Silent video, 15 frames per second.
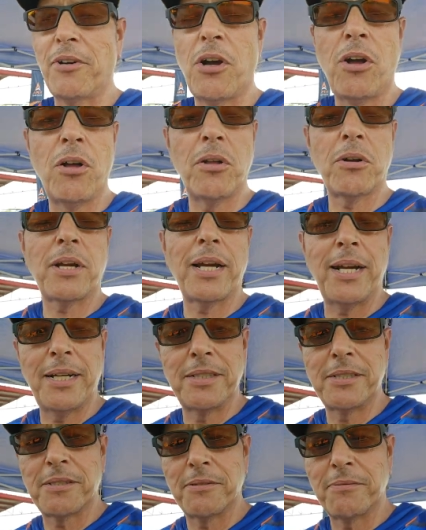all
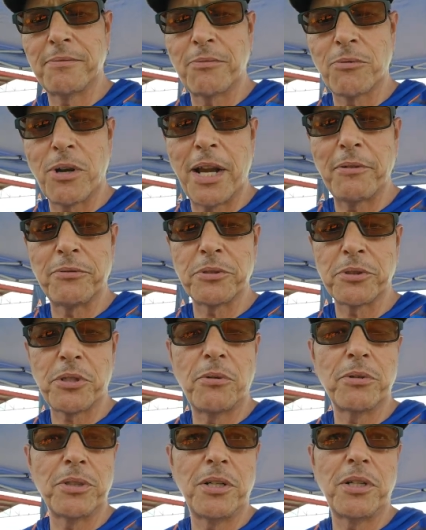kinds of rifles
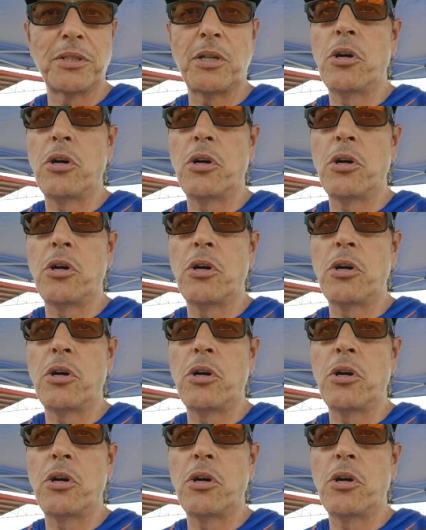going on,